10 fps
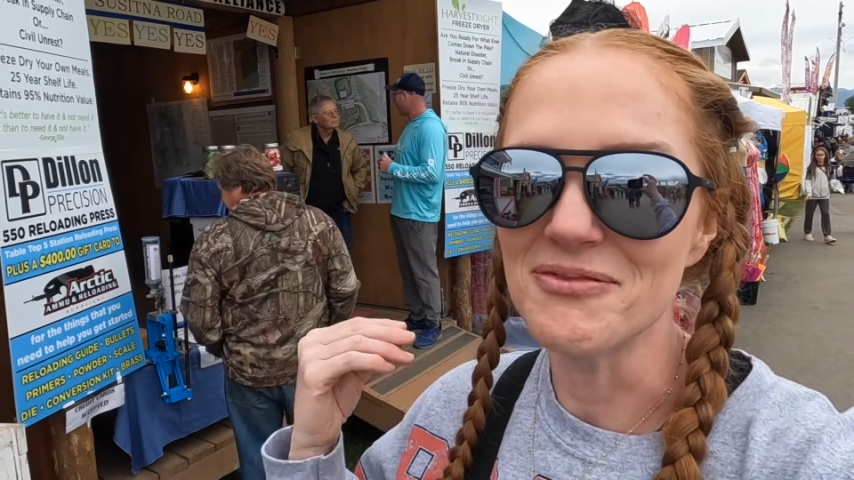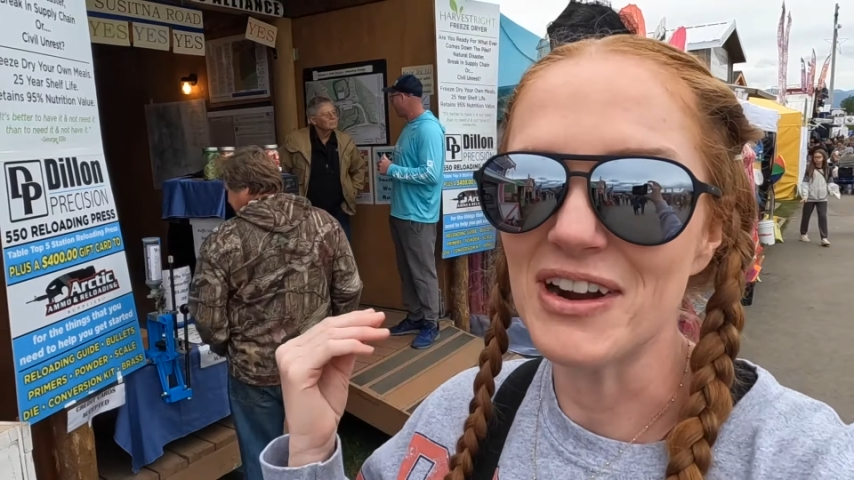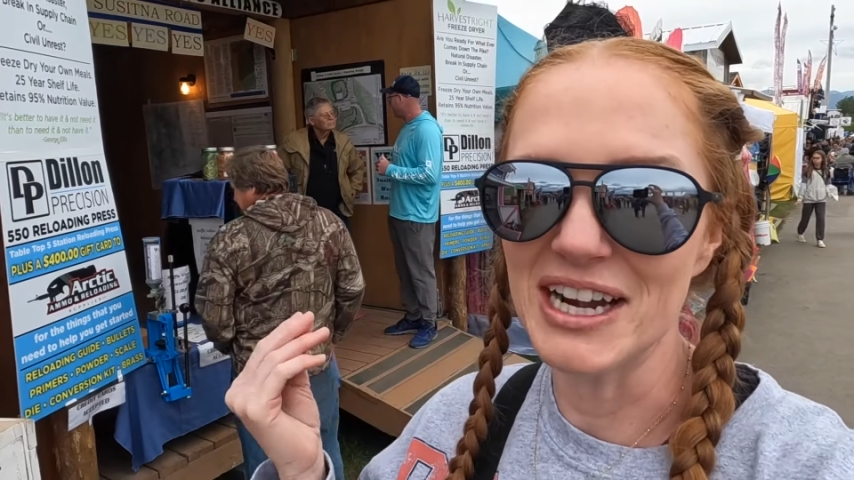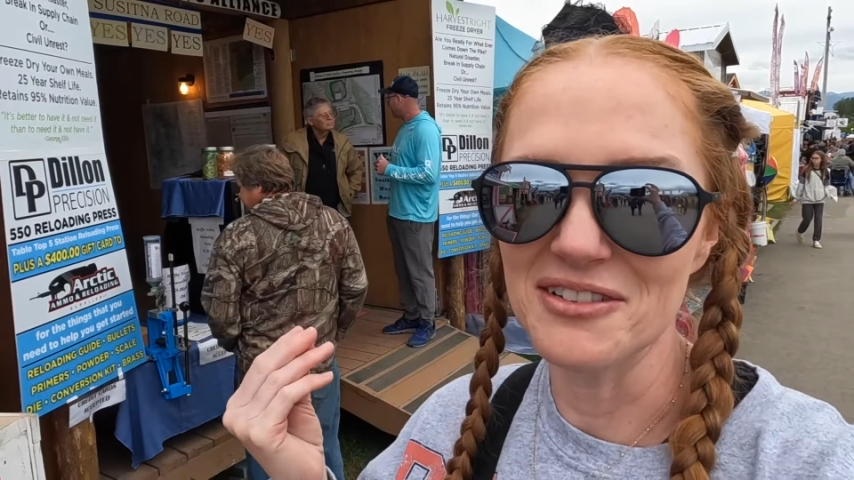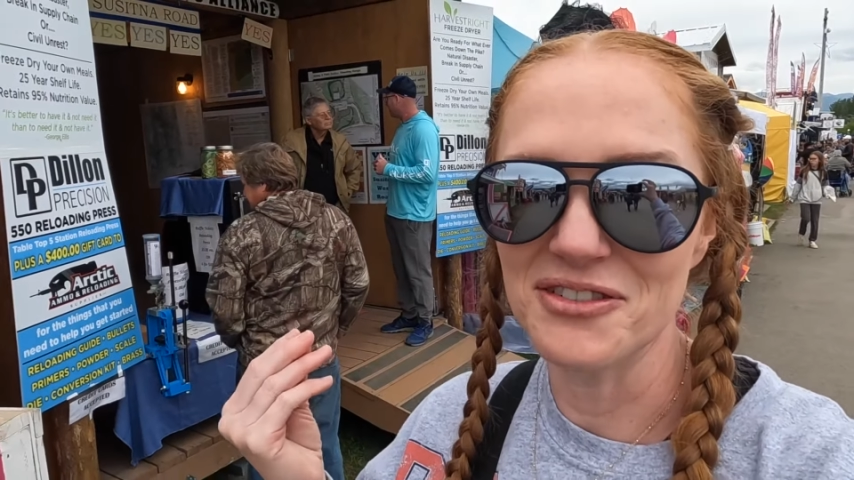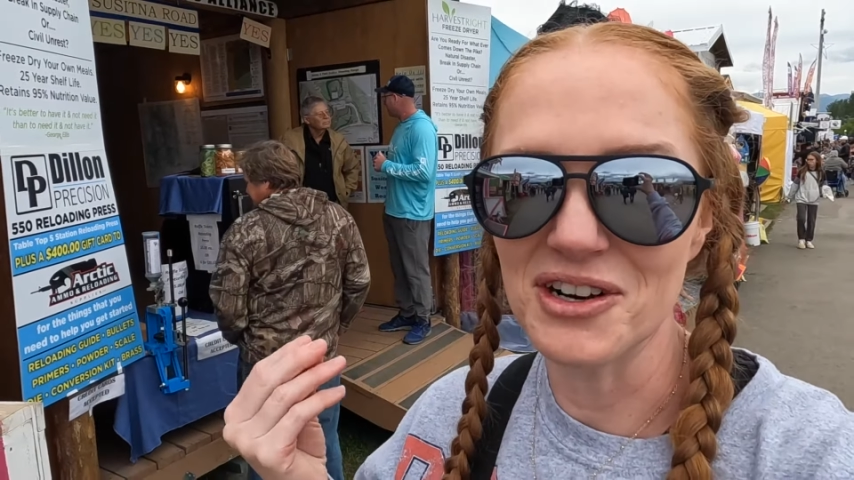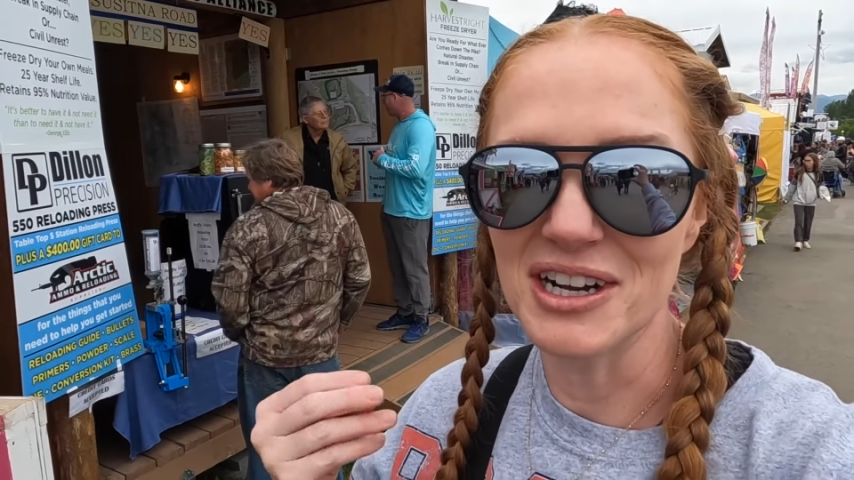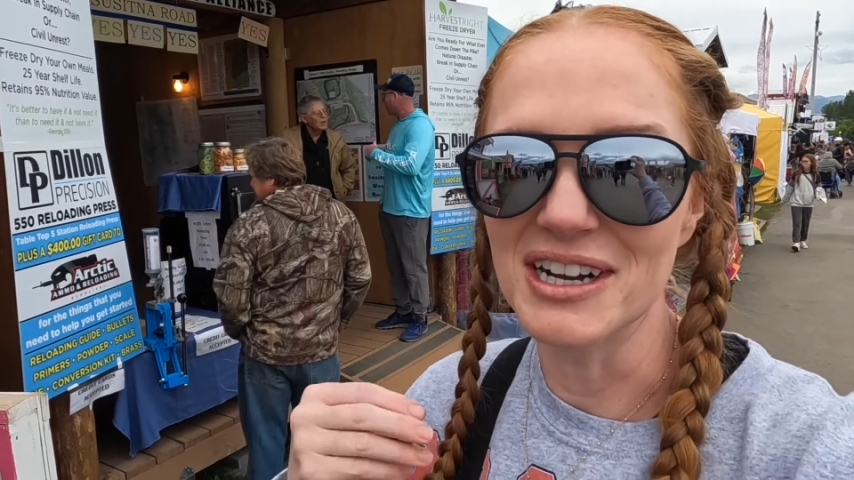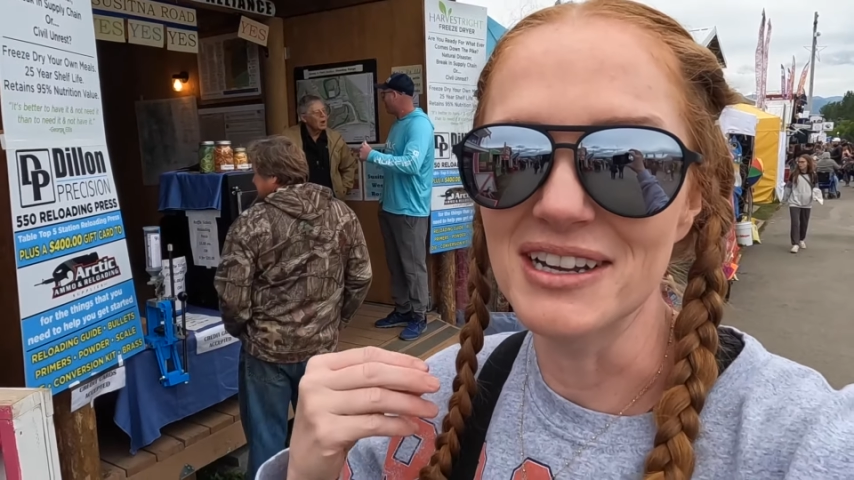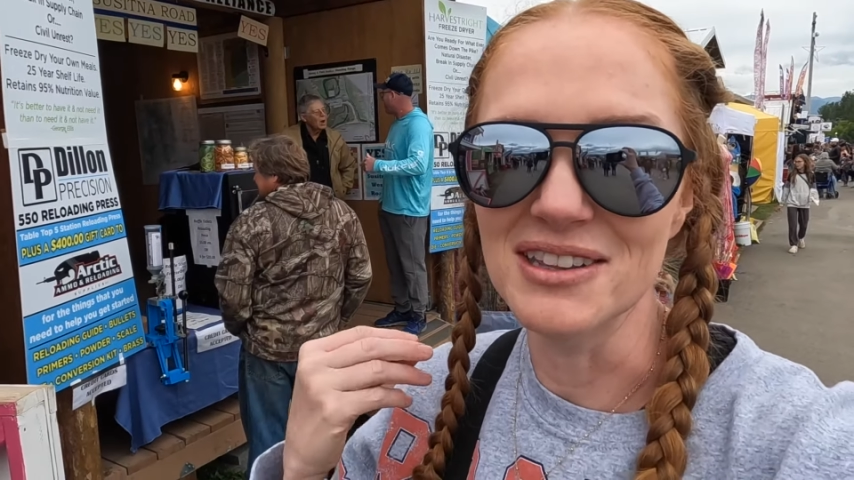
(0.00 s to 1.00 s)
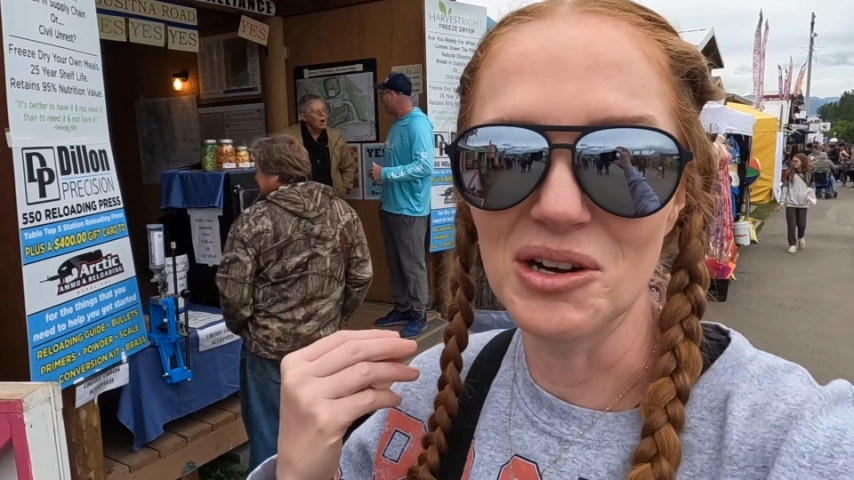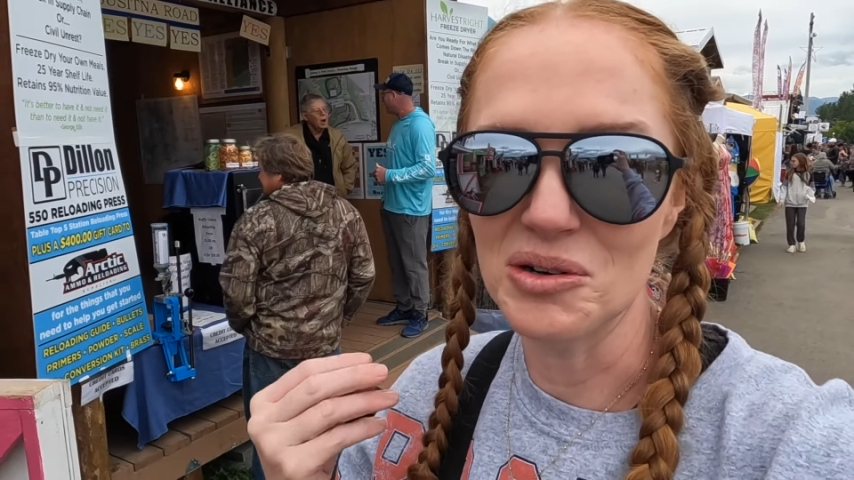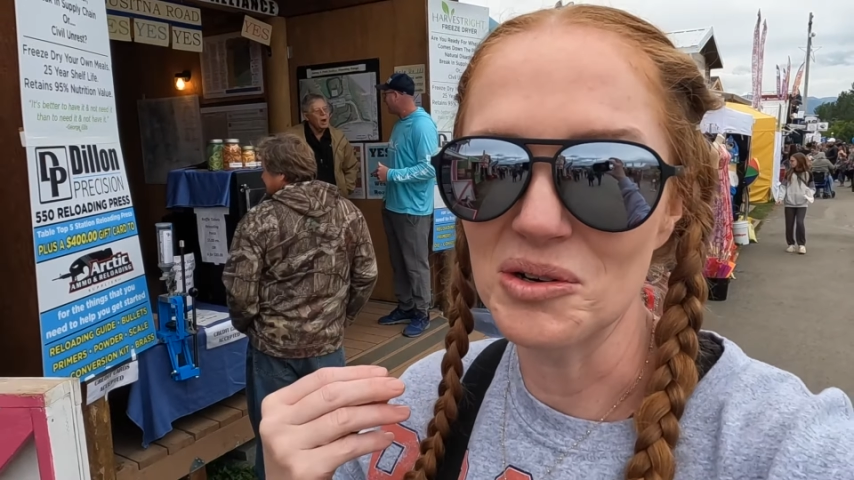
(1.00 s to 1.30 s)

fighting for a local